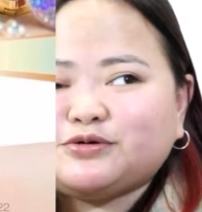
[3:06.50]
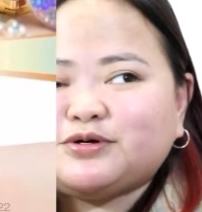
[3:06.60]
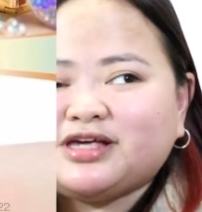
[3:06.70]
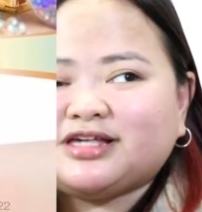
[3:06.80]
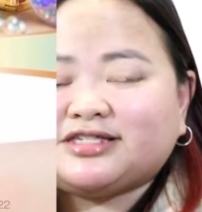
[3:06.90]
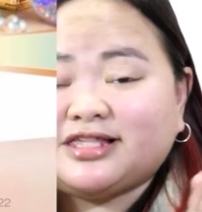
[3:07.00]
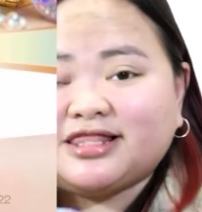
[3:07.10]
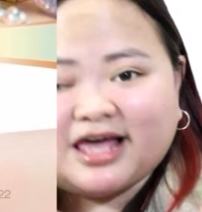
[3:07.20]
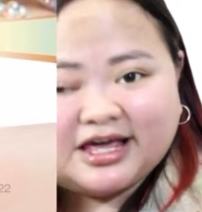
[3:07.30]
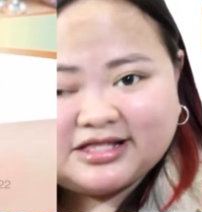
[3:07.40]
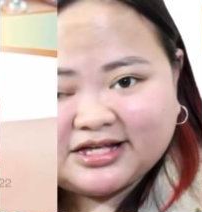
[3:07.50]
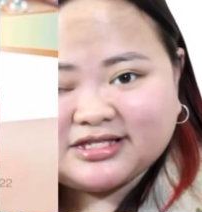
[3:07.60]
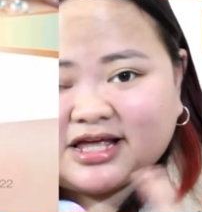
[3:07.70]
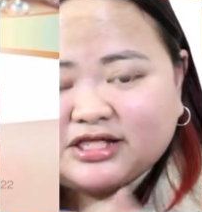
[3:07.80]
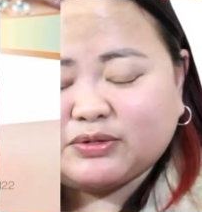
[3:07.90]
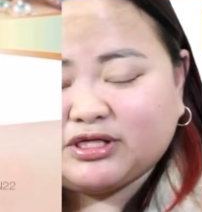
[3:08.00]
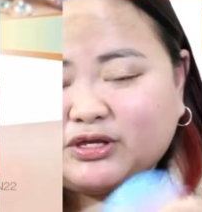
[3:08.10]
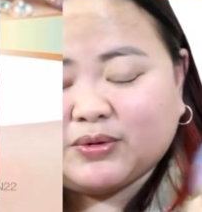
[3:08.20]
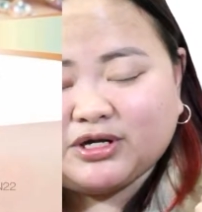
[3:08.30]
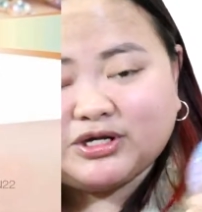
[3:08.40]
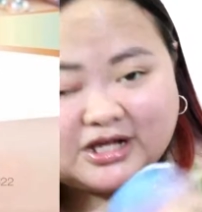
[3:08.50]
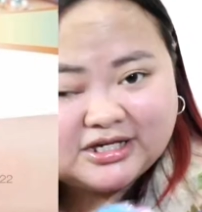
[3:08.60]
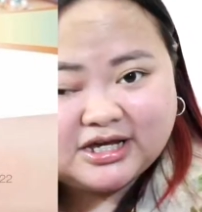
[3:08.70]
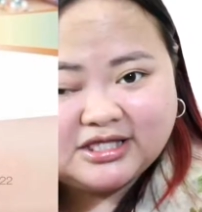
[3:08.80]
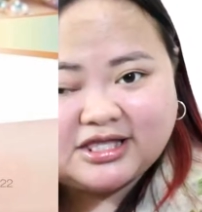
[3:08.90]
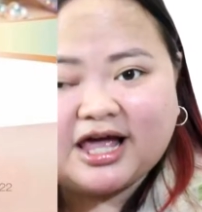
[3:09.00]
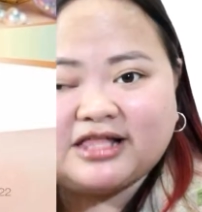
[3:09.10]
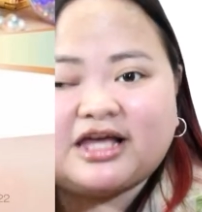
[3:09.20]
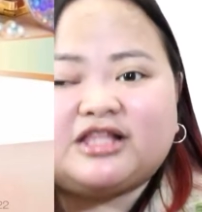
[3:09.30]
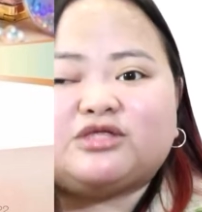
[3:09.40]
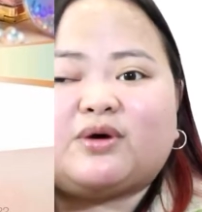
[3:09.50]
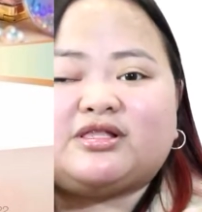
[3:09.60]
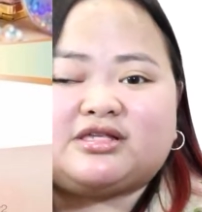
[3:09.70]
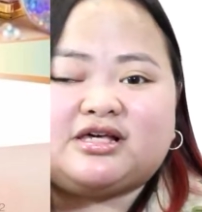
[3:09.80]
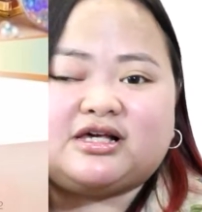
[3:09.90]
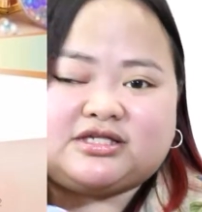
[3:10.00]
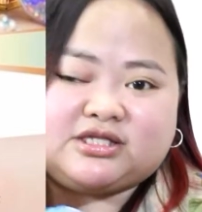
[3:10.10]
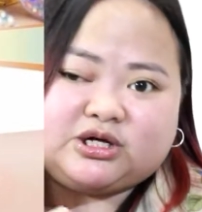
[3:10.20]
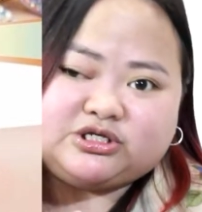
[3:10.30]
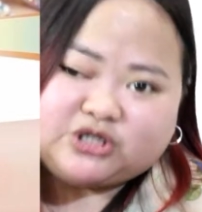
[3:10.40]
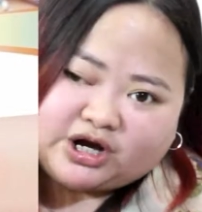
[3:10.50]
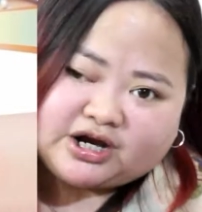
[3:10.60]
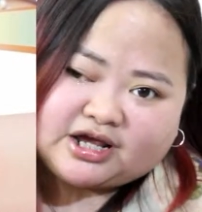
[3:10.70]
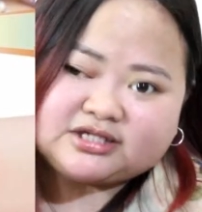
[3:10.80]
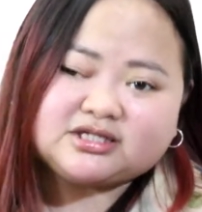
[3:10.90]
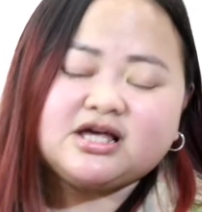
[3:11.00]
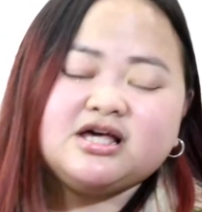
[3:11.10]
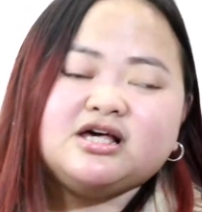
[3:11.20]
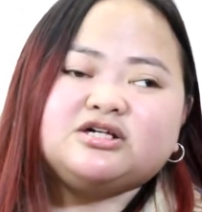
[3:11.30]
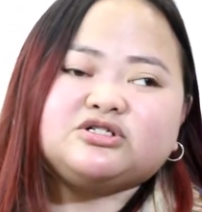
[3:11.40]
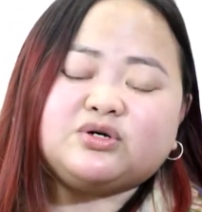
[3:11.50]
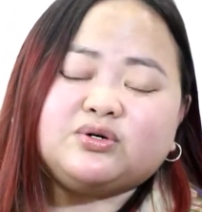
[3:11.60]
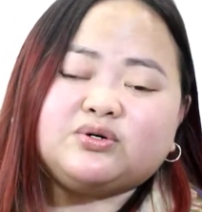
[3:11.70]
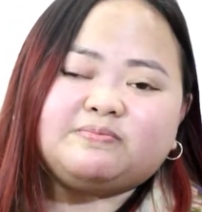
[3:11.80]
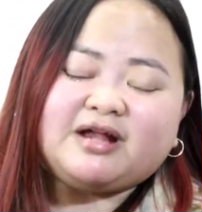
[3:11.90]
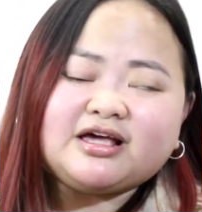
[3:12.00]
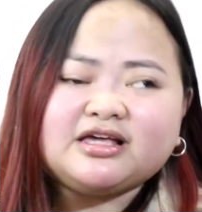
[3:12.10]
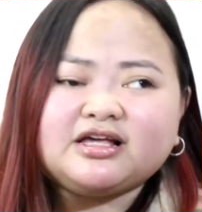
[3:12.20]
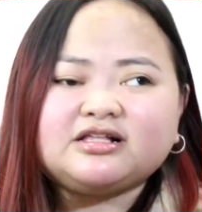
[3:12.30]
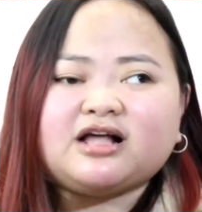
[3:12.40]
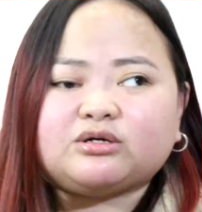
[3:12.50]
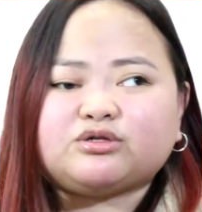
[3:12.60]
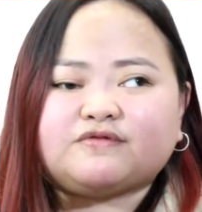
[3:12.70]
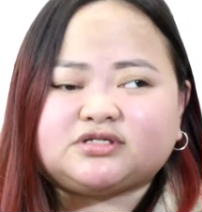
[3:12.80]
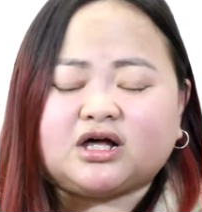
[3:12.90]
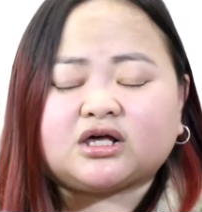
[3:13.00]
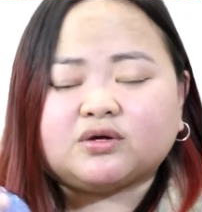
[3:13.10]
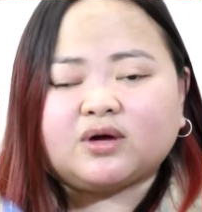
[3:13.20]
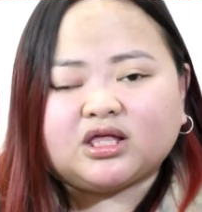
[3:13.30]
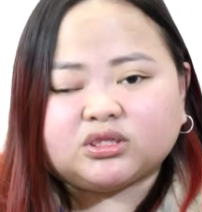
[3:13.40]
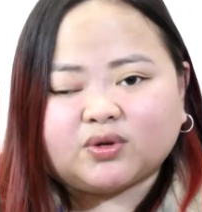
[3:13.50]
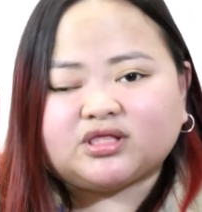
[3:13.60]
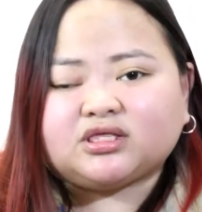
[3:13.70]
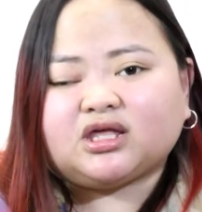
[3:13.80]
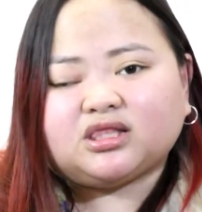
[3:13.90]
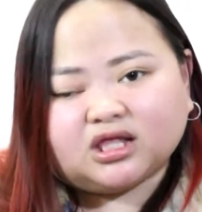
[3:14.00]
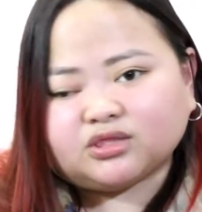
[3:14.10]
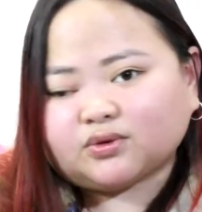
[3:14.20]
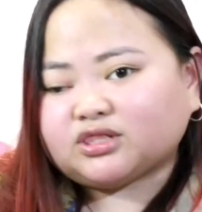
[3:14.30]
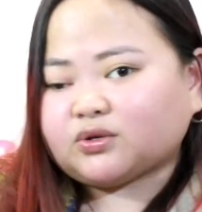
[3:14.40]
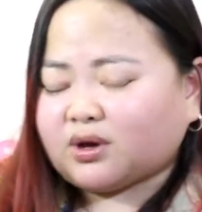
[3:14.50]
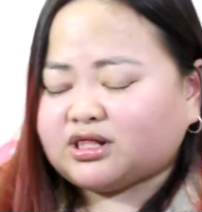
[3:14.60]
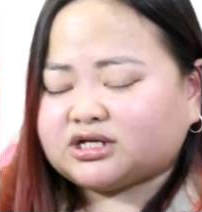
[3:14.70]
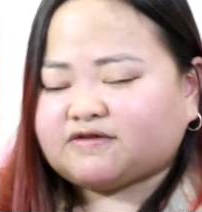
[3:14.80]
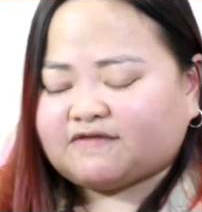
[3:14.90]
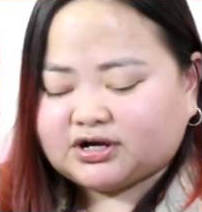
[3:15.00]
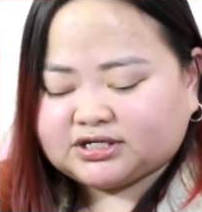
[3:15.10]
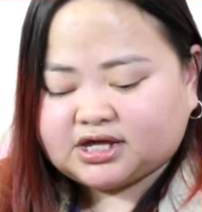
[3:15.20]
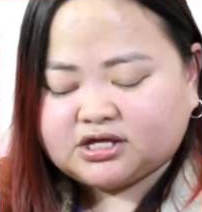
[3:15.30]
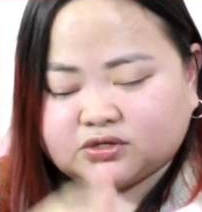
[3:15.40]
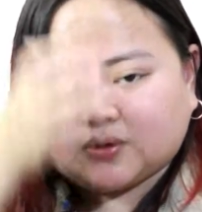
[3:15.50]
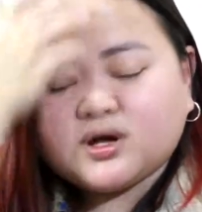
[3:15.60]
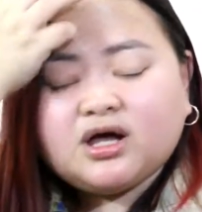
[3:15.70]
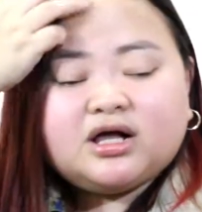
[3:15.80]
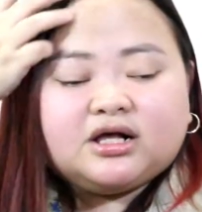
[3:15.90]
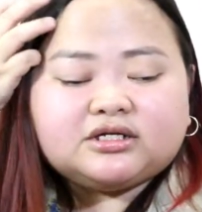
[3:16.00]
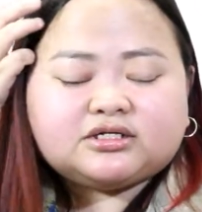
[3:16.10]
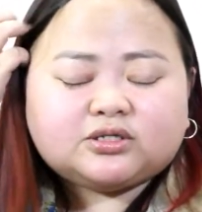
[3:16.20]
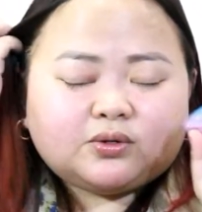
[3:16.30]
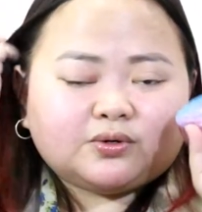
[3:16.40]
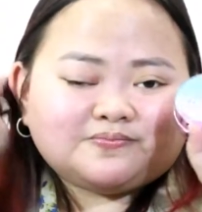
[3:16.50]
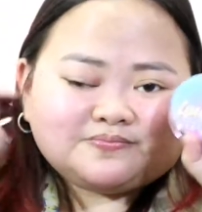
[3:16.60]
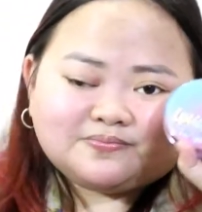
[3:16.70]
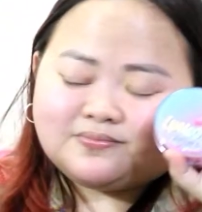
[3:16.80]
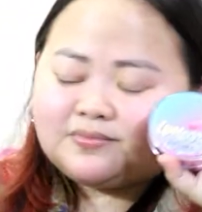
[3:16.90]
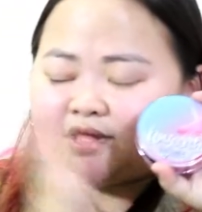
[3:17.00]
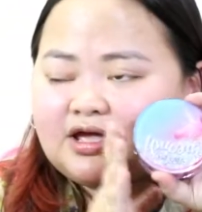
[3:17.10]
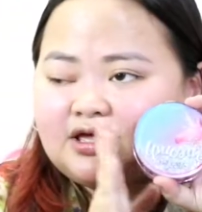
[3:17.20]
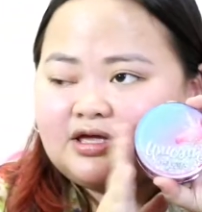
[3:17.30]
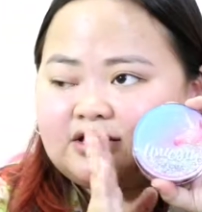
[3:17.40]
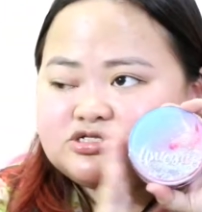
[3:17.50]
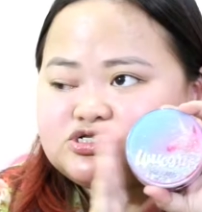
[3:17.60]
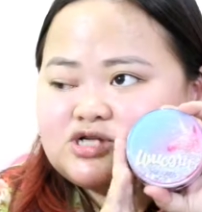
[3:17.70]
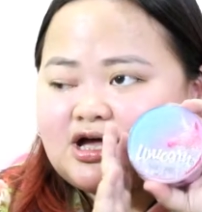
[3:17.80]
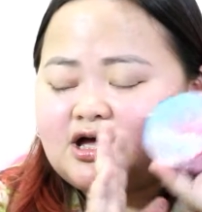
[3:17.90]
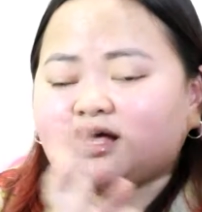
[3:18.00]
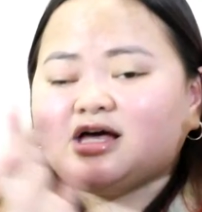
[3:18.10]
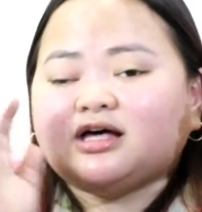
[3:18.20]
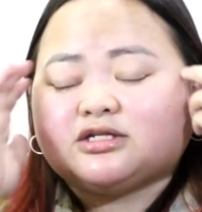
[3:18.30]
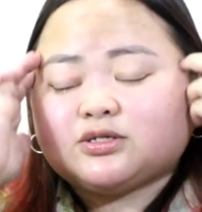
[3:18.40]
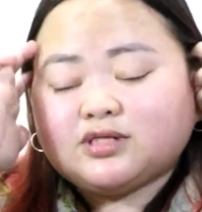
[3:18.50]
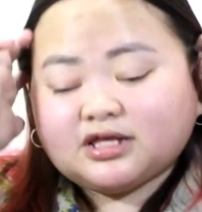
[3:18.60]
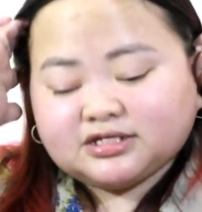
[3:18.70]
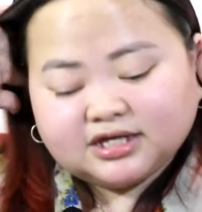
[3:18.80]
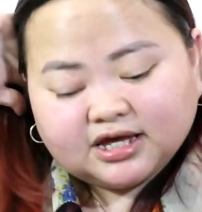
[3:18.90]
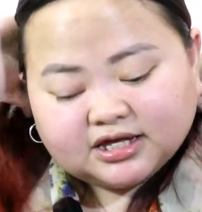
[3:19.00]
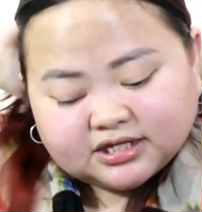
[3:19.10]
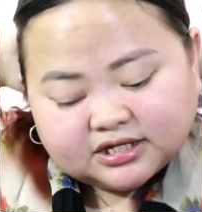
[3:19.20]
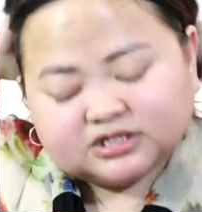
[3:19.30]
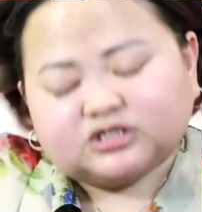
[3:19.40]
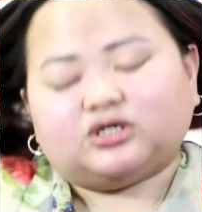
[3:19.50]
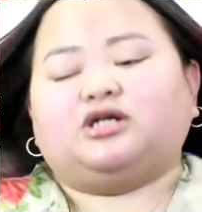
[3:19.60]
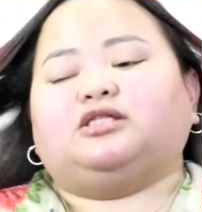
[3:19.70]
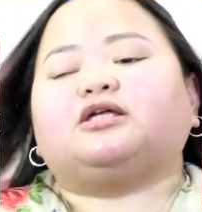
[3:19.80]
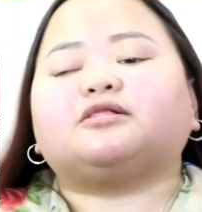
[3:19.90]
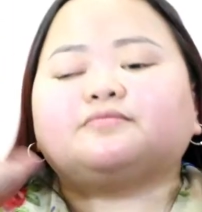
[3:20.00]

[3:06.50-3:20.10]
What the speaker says: is the lightest, N21 yung nasa gitna, and N20 is the darkest. So, palaging out of stock yung N20 and N21 as far as I know. So, ayan siya. So, let's get started.